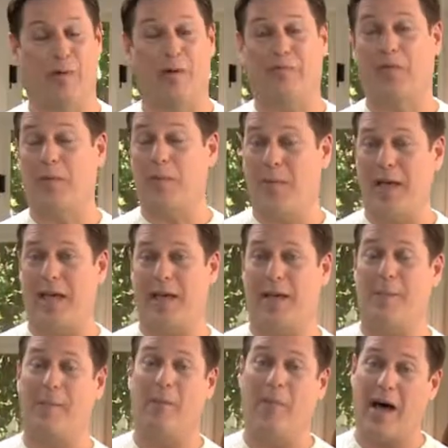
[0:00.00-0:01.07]
Well, for me,
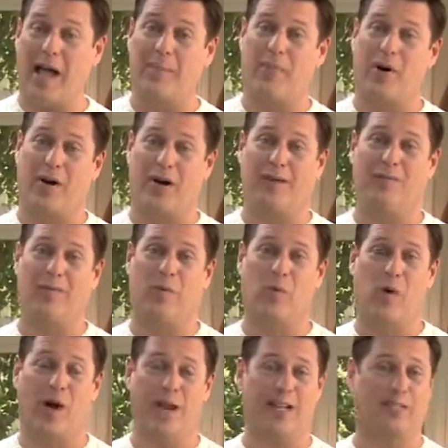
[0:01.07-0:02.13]
my party for
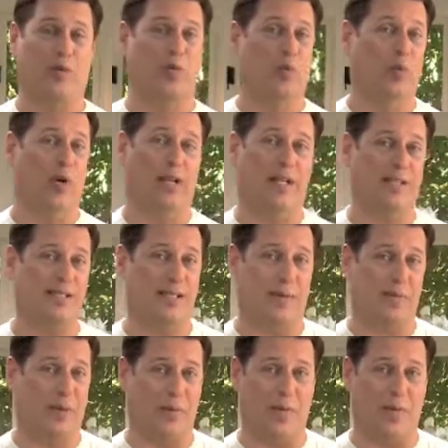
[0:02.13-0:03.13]
one is a really simple